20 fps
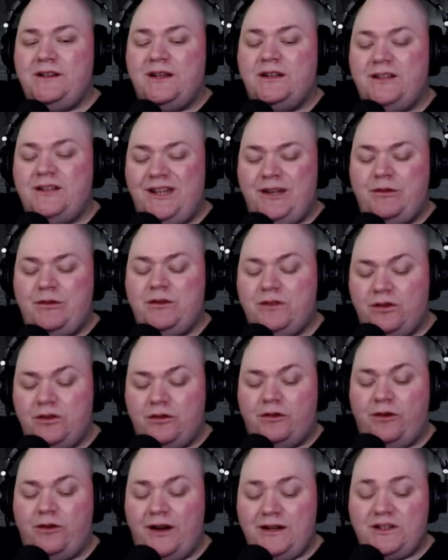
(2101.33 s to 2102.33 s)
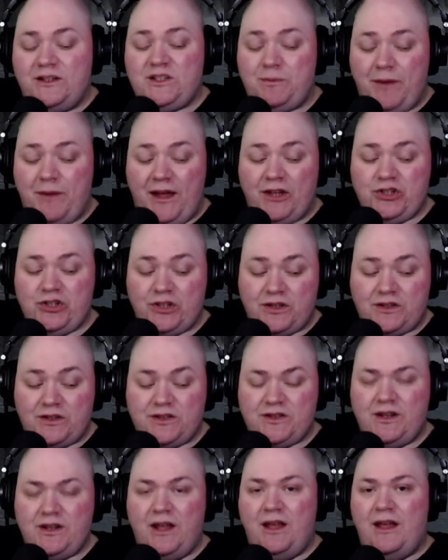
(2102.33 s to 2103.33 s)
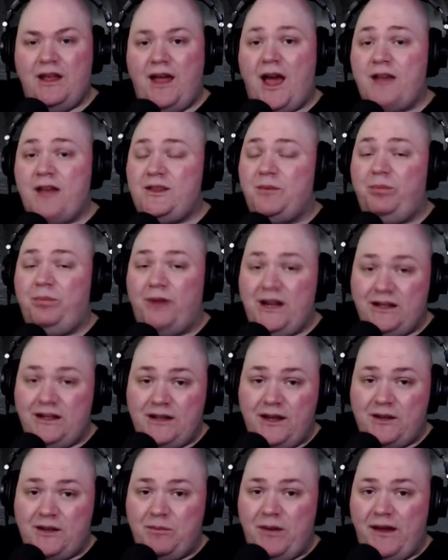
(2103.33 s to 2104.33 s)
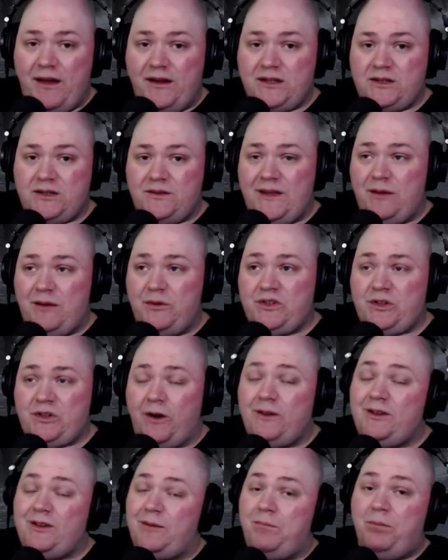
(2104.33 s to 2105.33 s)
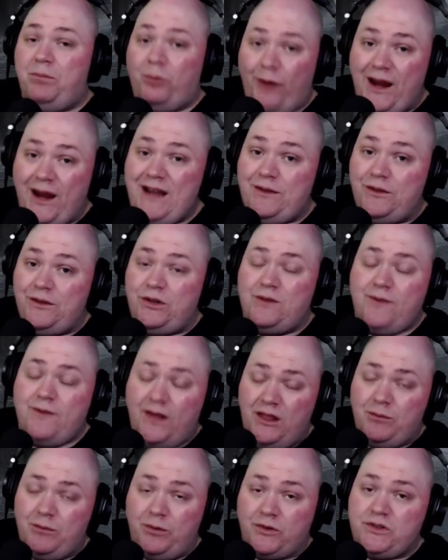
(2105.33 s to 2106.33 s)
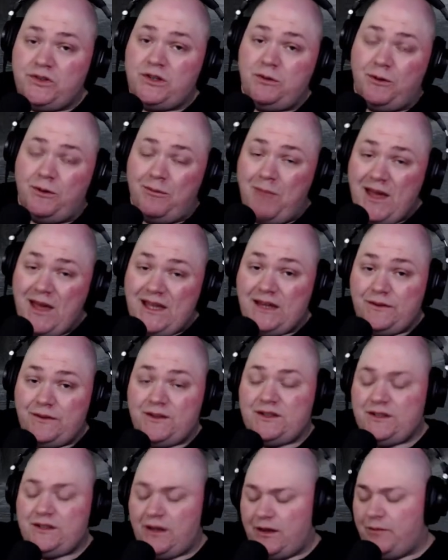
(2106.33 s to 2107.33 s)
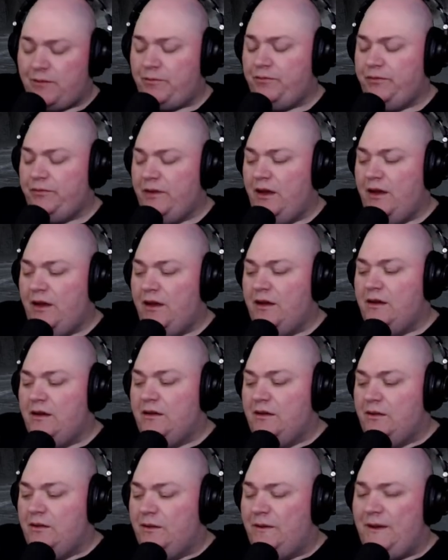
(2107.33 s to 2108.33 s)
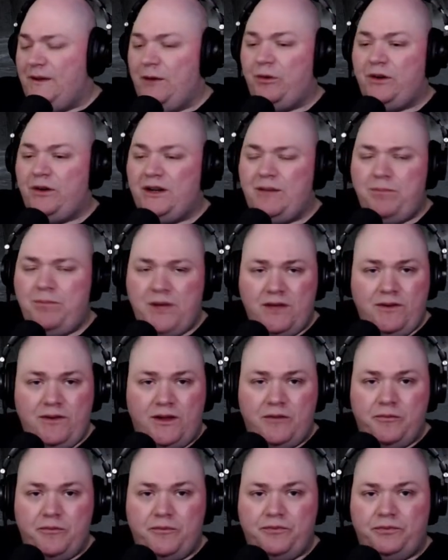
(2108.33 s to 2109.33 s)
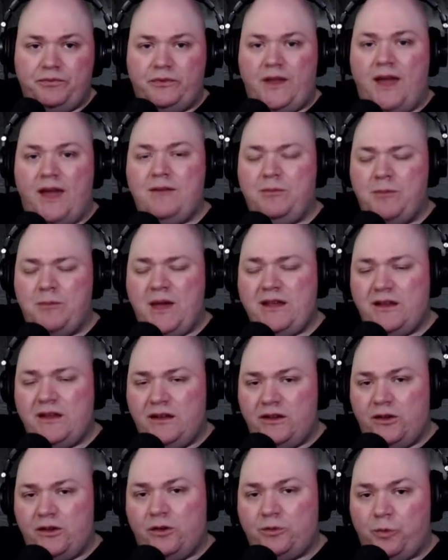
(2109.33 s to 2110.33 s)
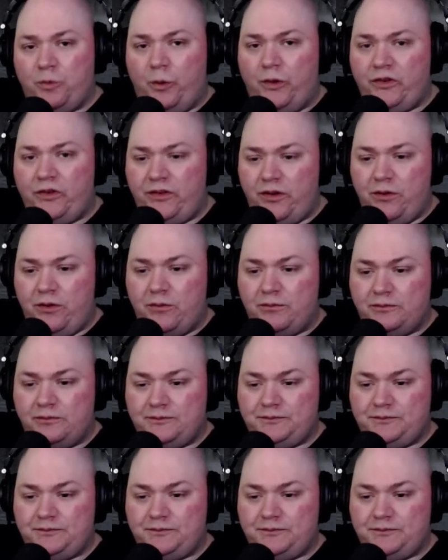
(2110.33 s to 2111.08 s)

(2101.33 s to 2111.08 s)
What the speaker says: continuing to create expansions at the breakneck pace that was starting to break the developers who were making this game, that they were going to pivot and make Guild Wars 2.